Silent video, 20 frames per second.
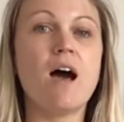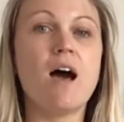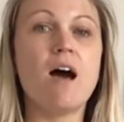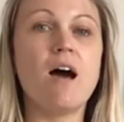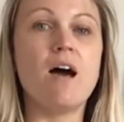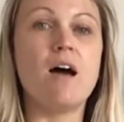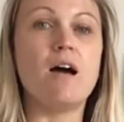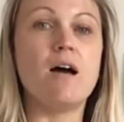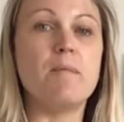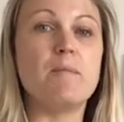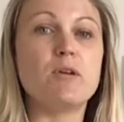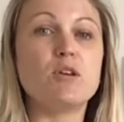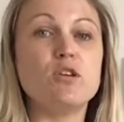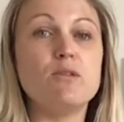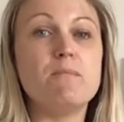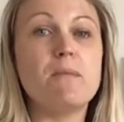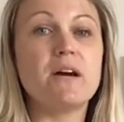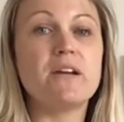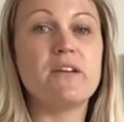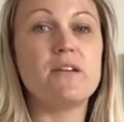Um, you
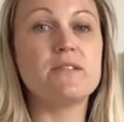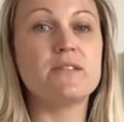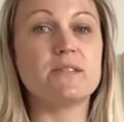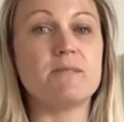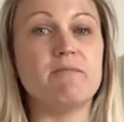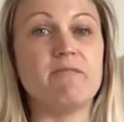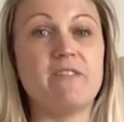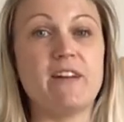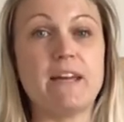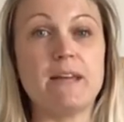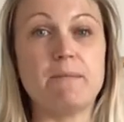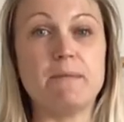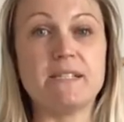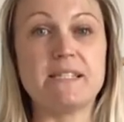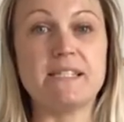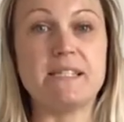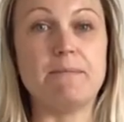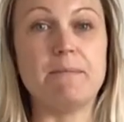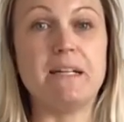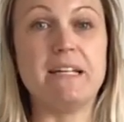might know some famous
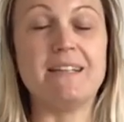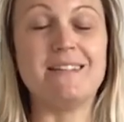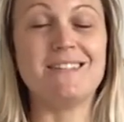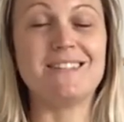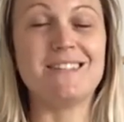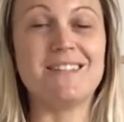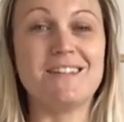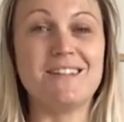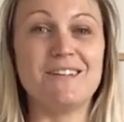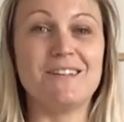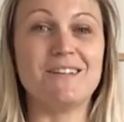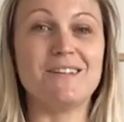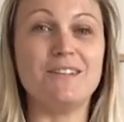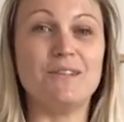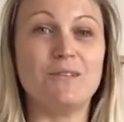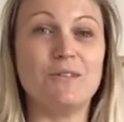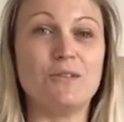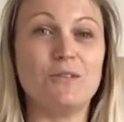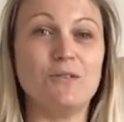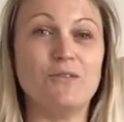similes that
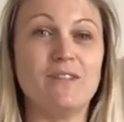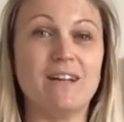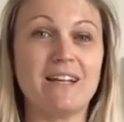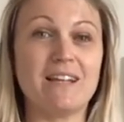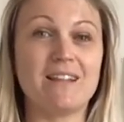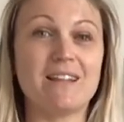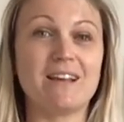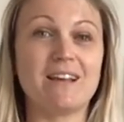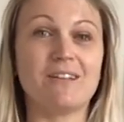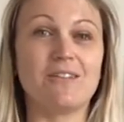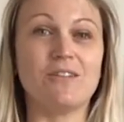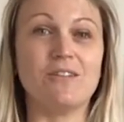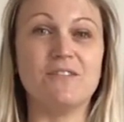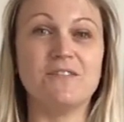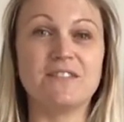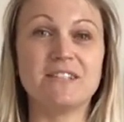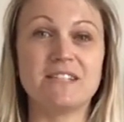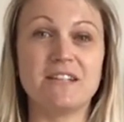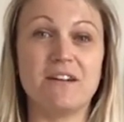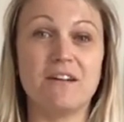you can already think
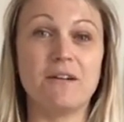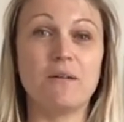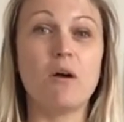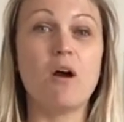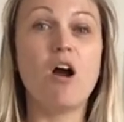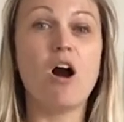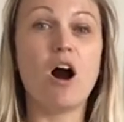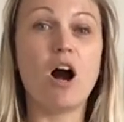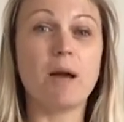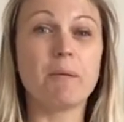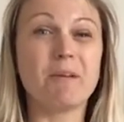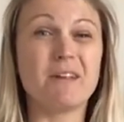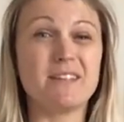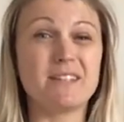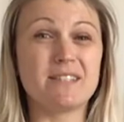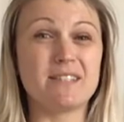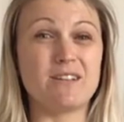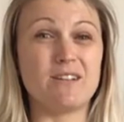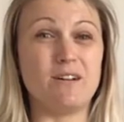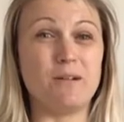of. So I'm going to
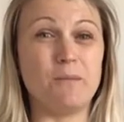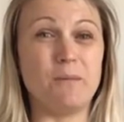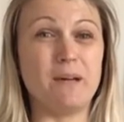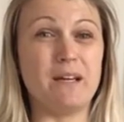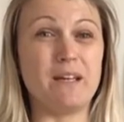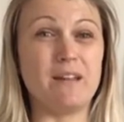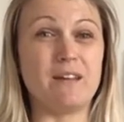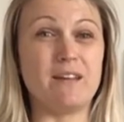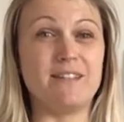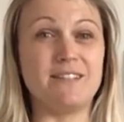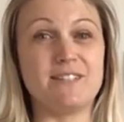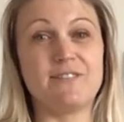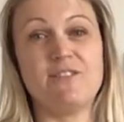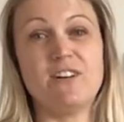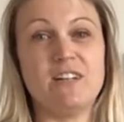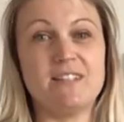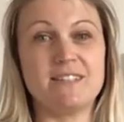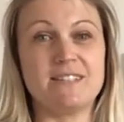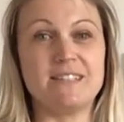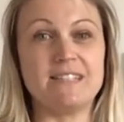start with as
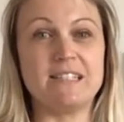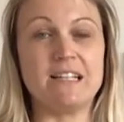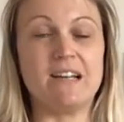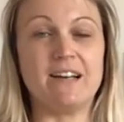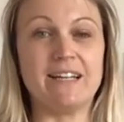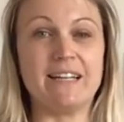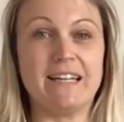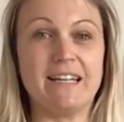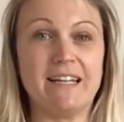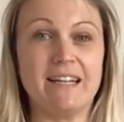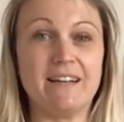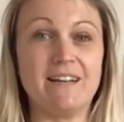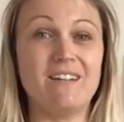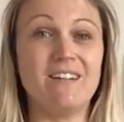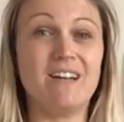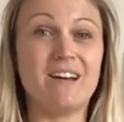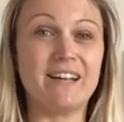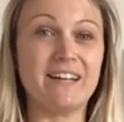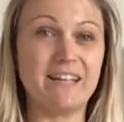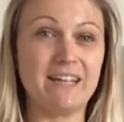fast as lightning.
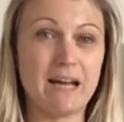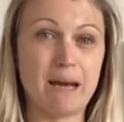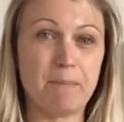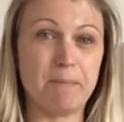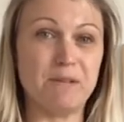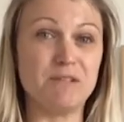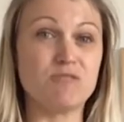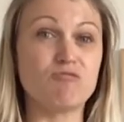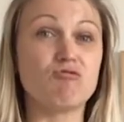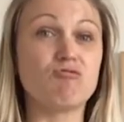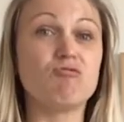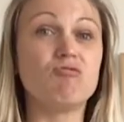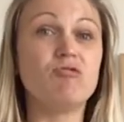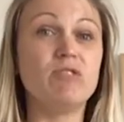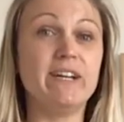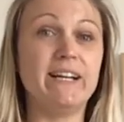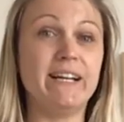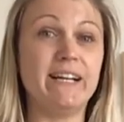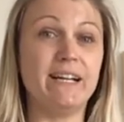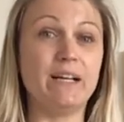Lightning happens
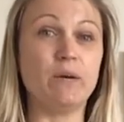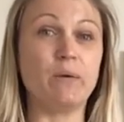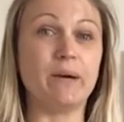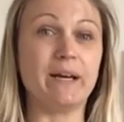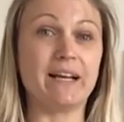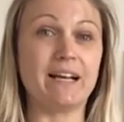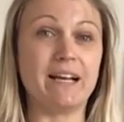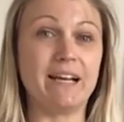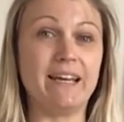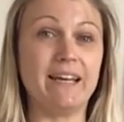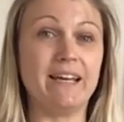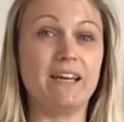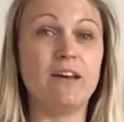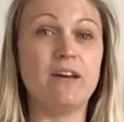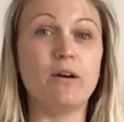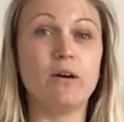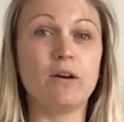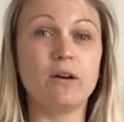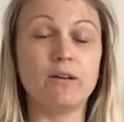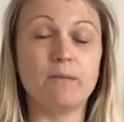really quickly,
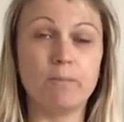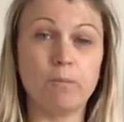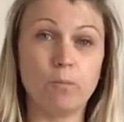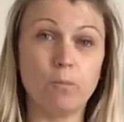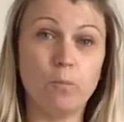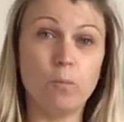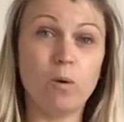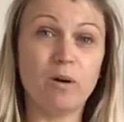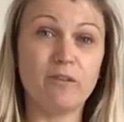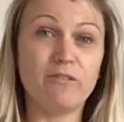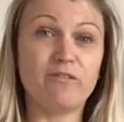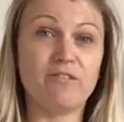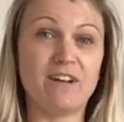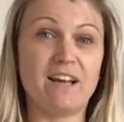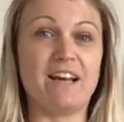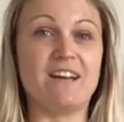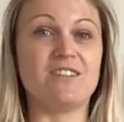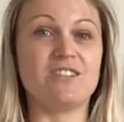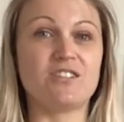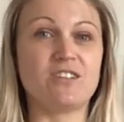one
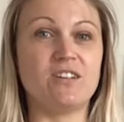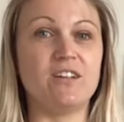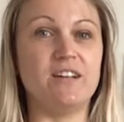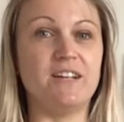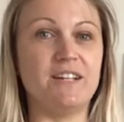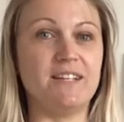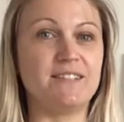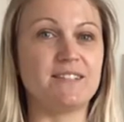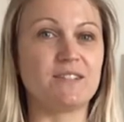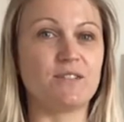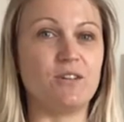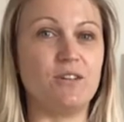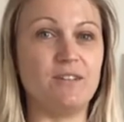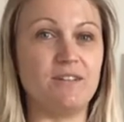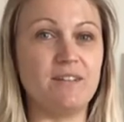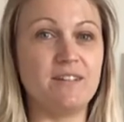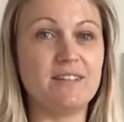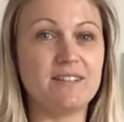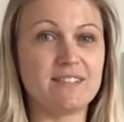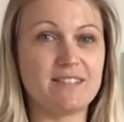flash and it's gone.
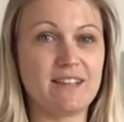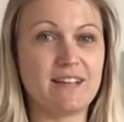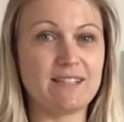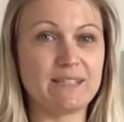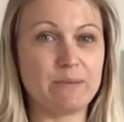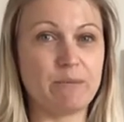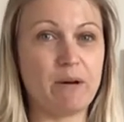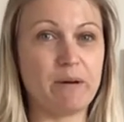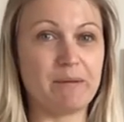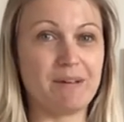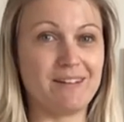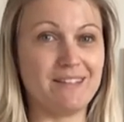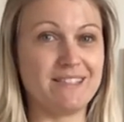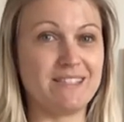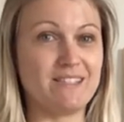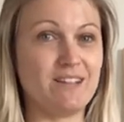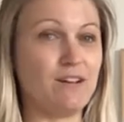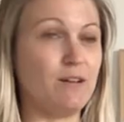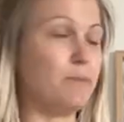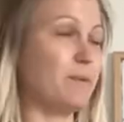So that's what I'm going to
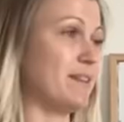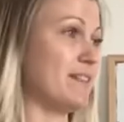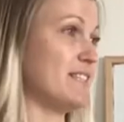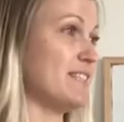start with